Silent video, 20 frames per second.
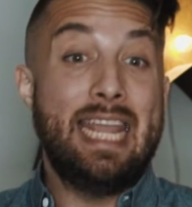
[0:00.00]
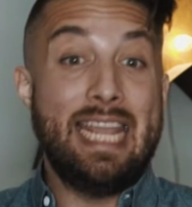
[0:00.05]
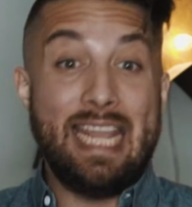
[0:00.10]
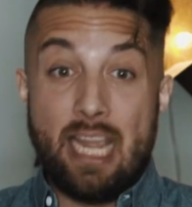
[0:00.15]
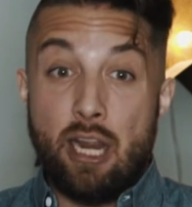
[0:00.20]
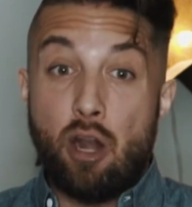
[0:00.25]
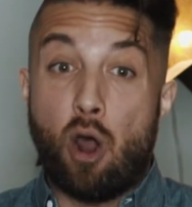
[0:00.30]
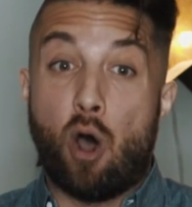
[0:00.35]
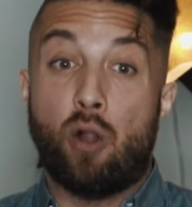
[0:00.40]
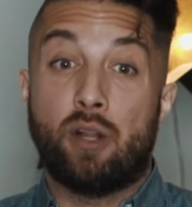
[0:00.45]

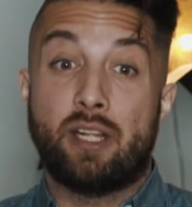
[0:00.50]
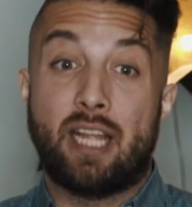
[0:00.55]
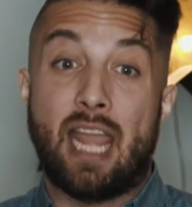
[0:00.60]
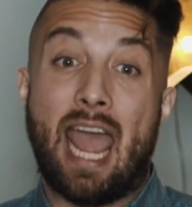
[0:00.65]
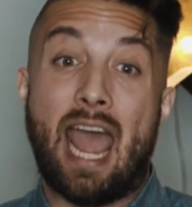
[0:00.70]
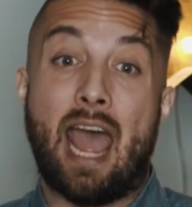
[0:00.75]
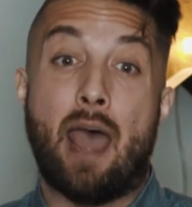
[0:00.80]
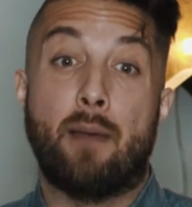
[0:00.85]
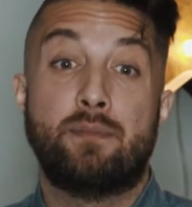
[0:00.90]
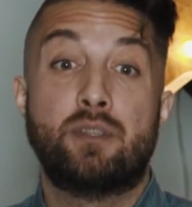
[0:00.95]
in all
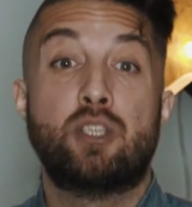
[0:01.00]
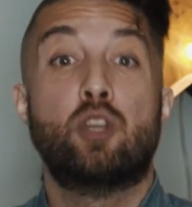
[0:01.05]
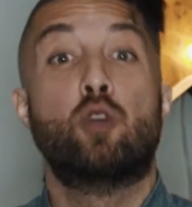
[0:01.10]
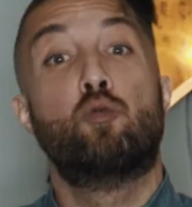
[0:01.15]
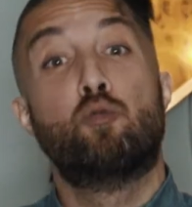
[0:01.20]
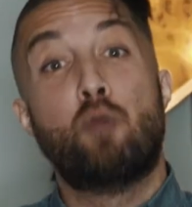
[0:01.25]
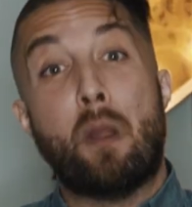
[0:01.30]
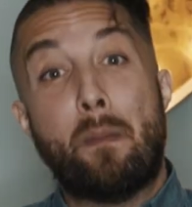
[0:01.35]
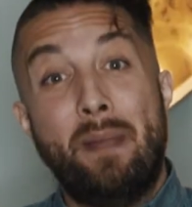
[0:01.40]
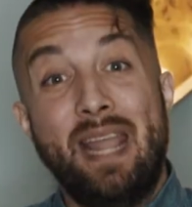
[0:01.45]
caps
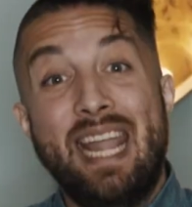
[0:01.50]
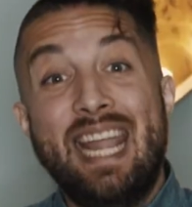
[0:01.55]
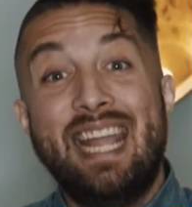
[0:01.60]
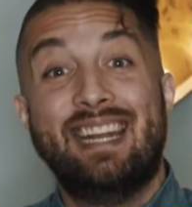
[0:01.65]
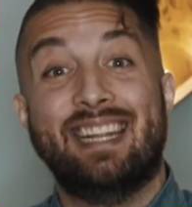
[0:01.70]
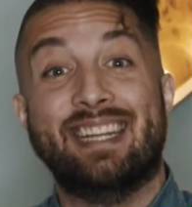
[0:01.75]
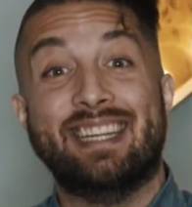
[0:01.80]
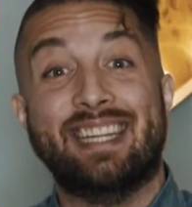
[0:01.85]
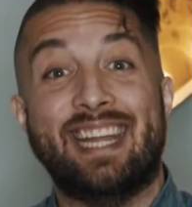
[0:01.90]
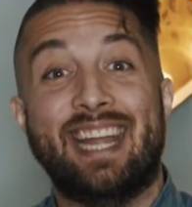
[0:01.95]

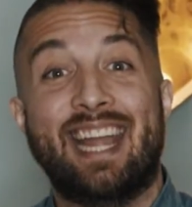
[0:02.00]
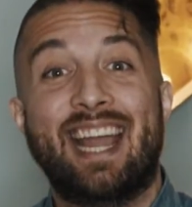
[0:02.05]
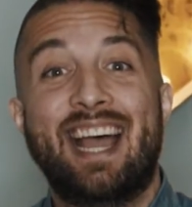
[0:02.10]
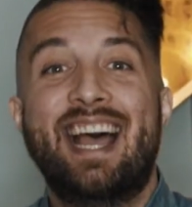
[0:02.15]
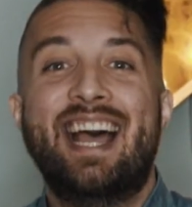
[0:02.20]
repeatedly